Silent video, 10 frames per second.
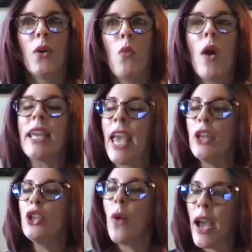what
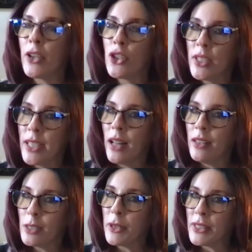can you actually tell
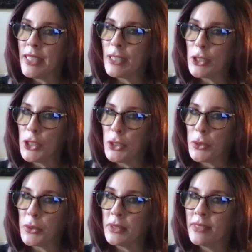us about season
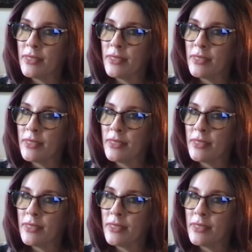two?